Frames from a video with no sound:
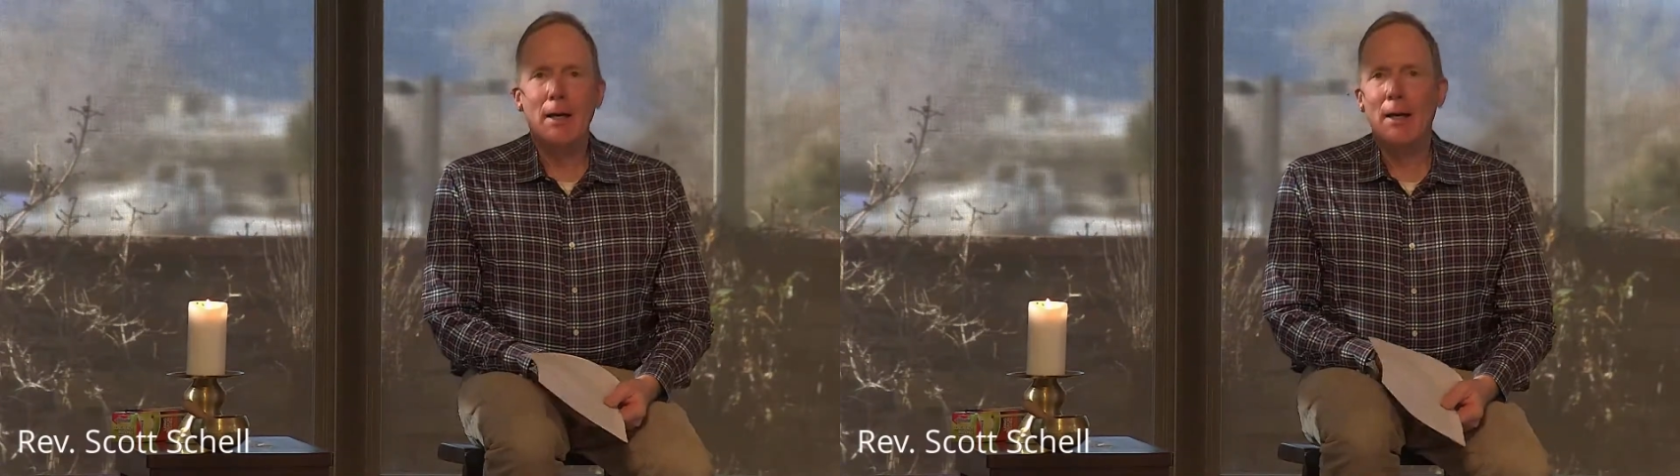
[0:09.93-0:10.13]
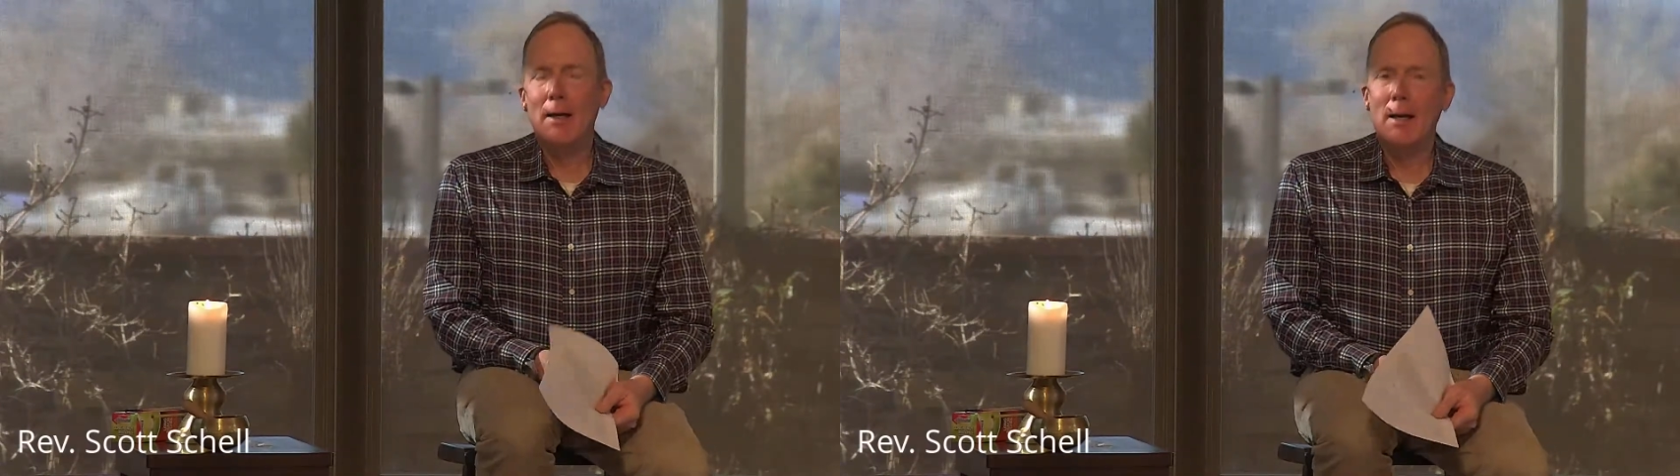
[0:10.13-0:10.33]

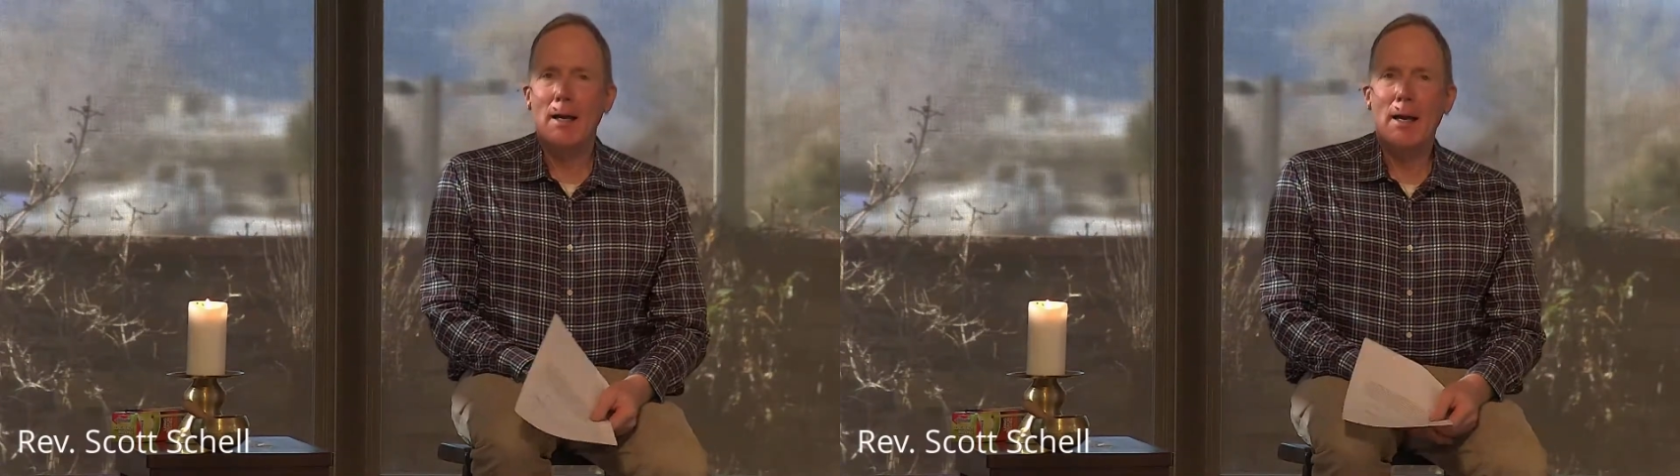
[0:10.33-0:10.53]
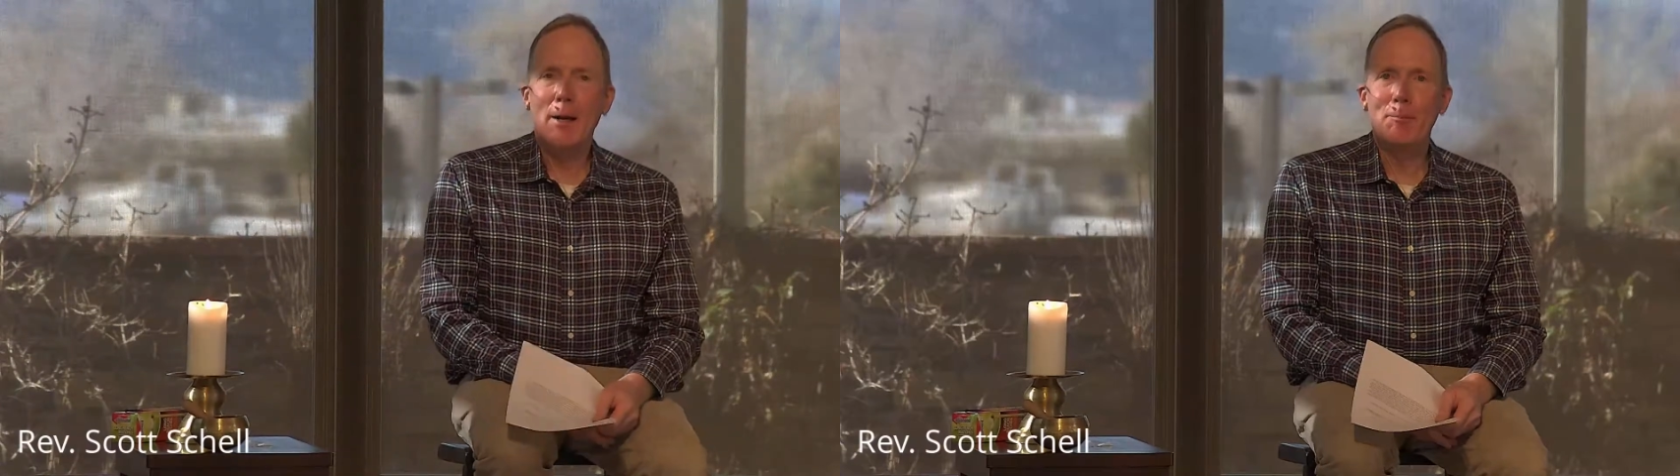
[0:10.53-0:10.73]
I
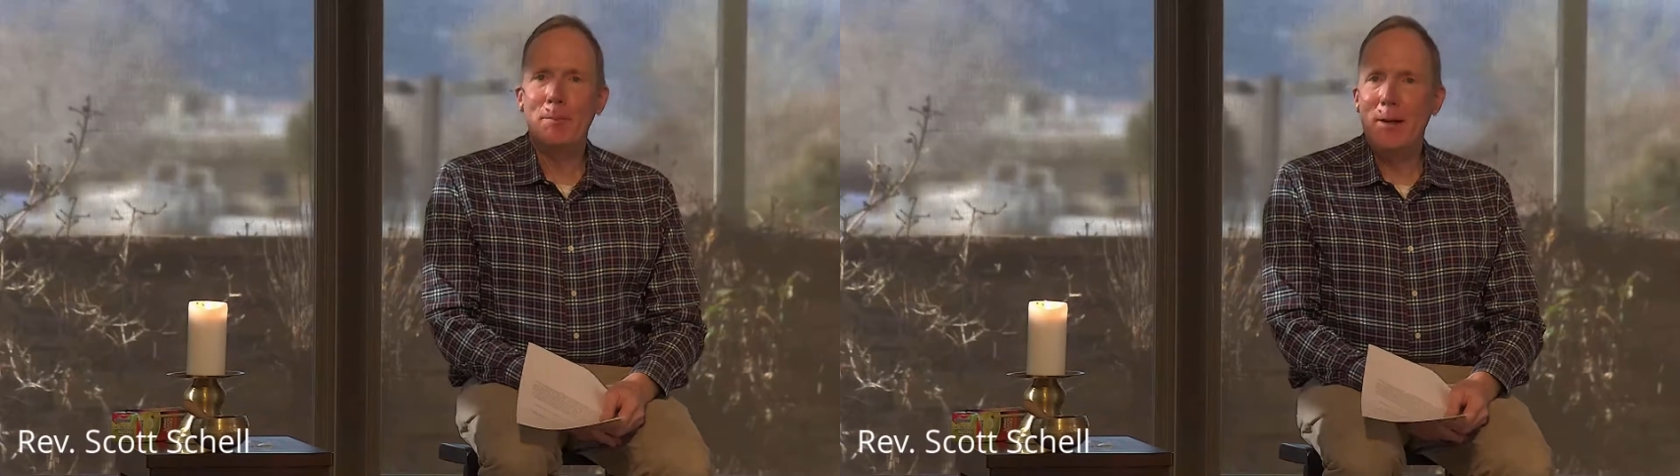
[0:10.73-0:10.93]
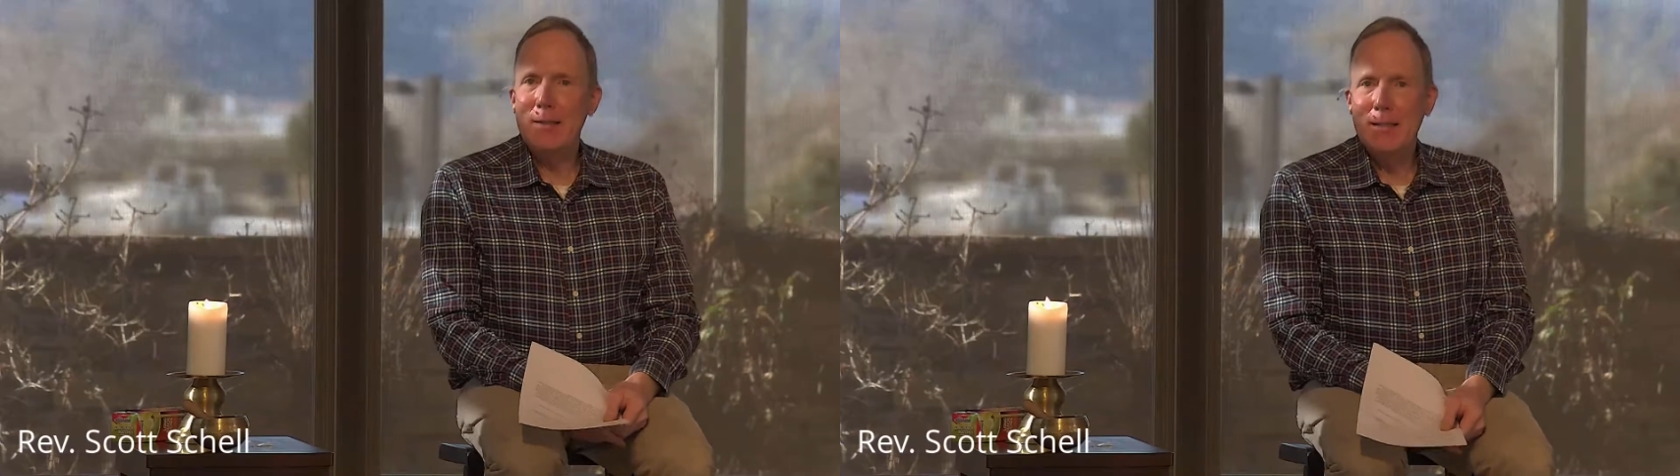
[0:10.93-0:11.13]
am
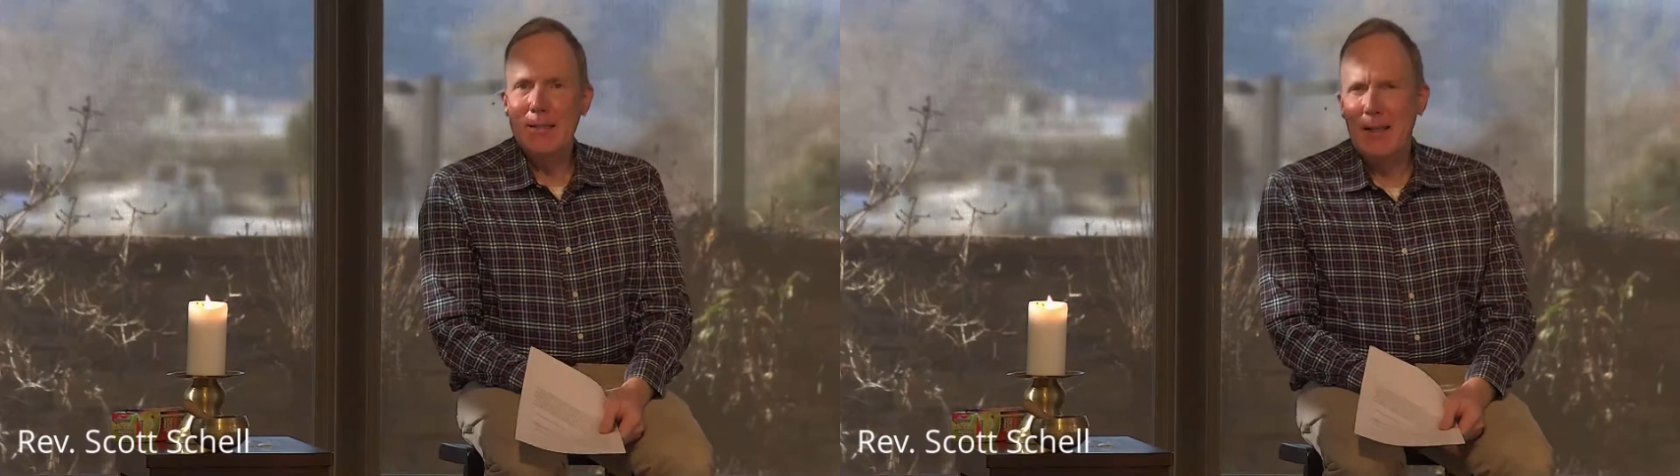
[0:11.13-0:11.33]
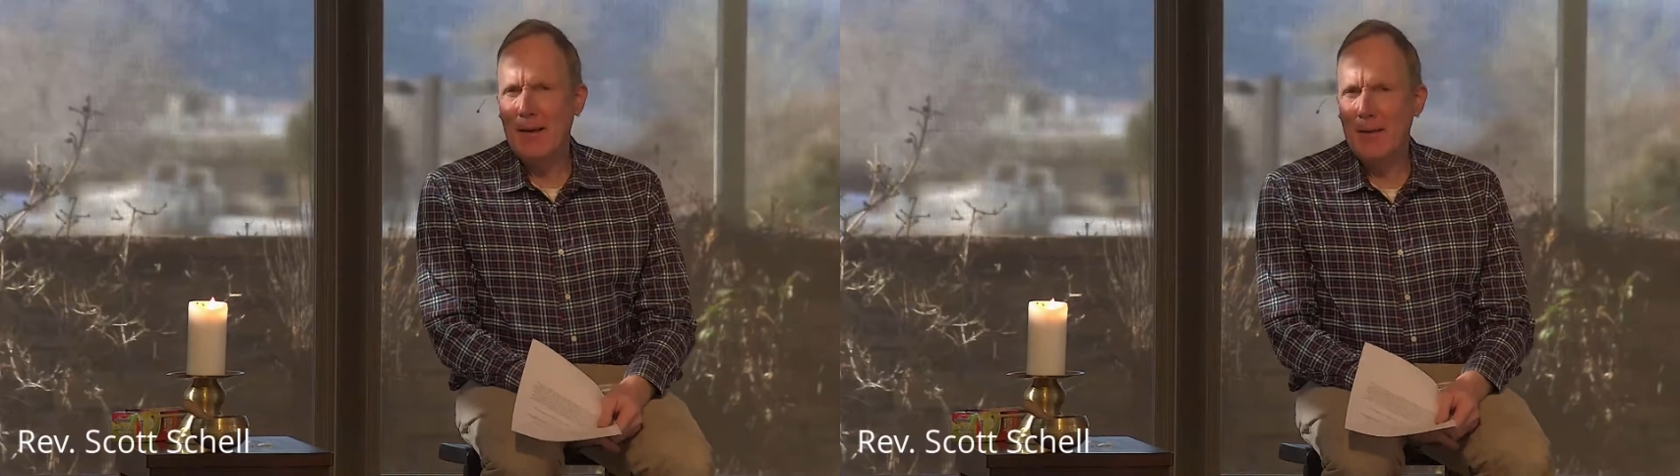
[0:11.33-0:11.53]

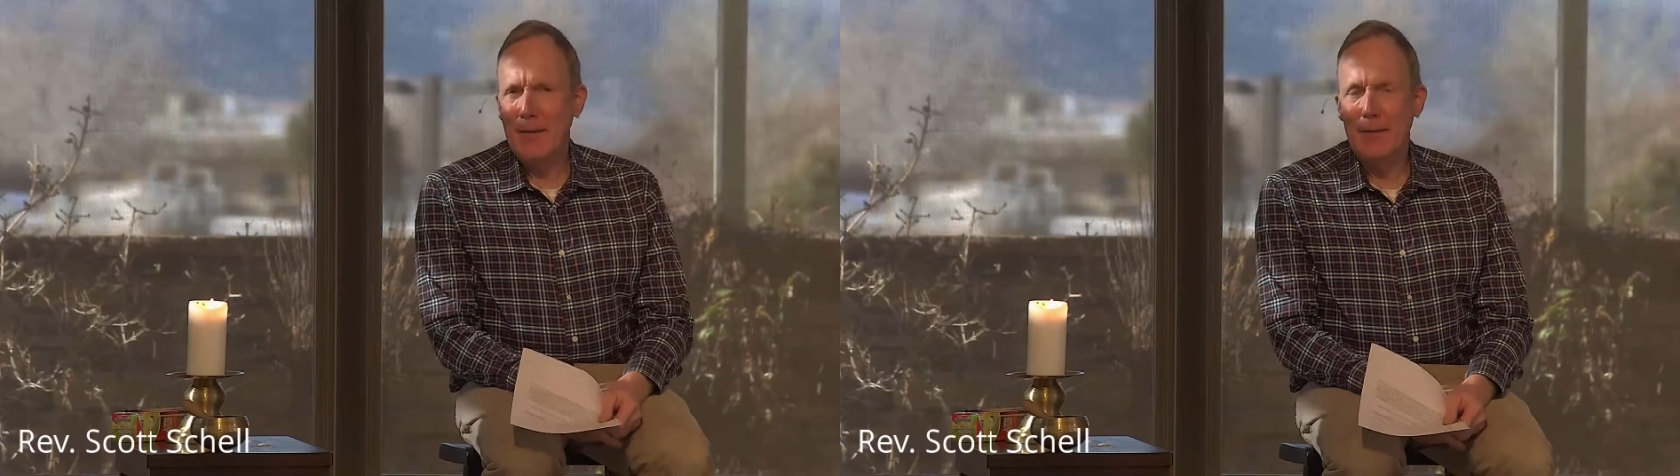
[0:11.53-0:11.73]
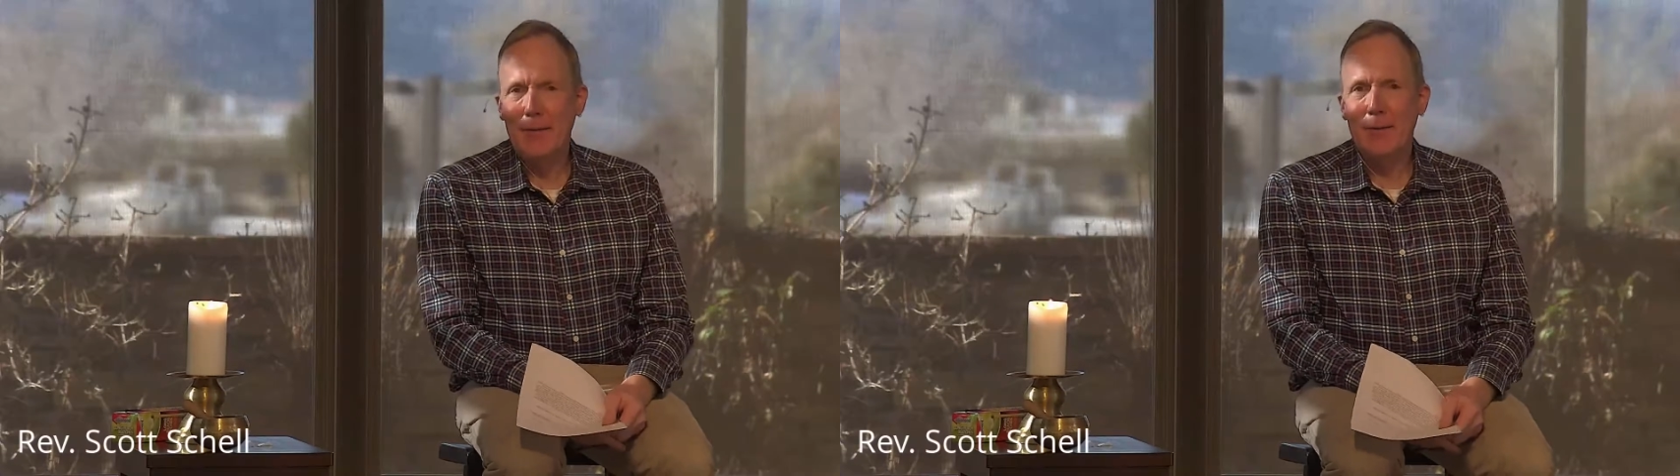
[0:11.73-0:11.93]

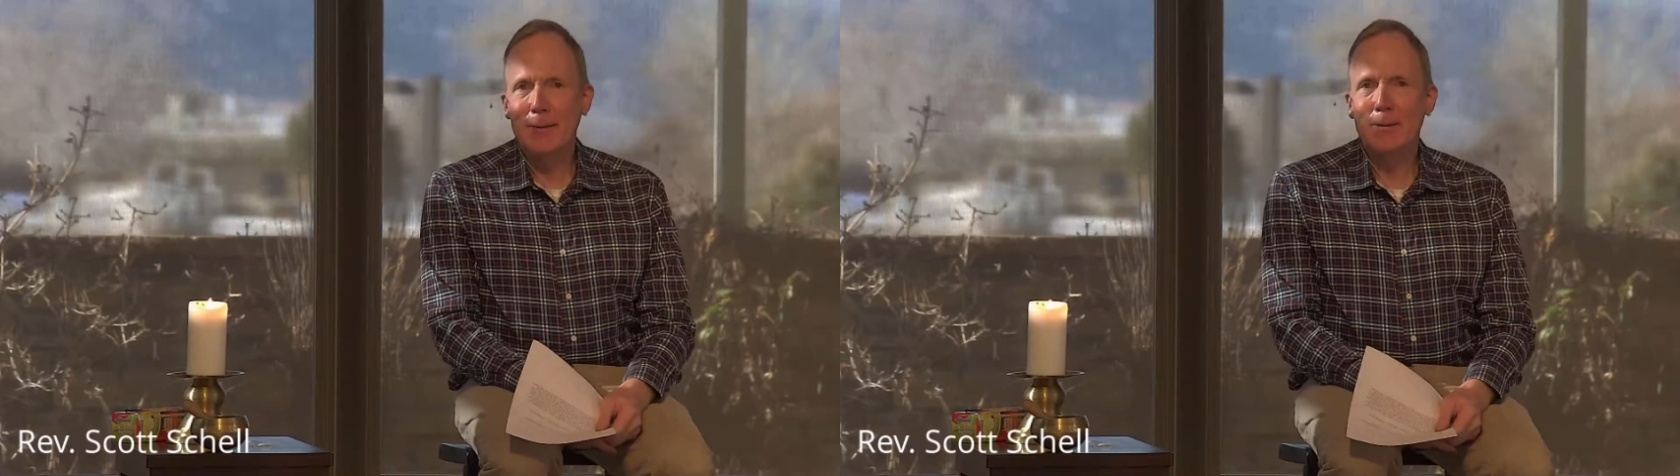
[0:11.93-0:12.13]
myself.